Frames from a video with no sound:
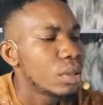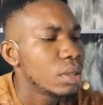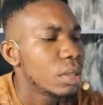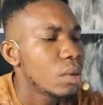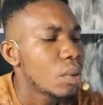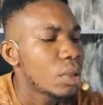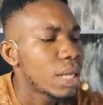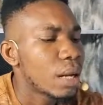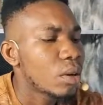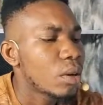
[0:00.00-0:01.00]
the one
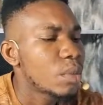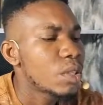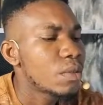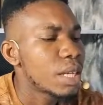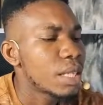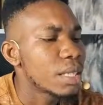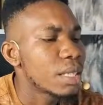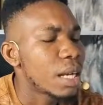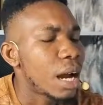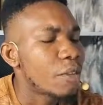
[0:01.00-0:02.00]
that comes
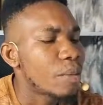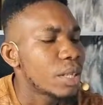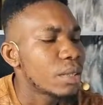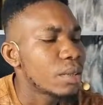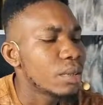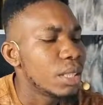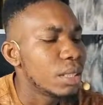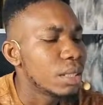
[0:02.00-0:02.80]
first alphabetically.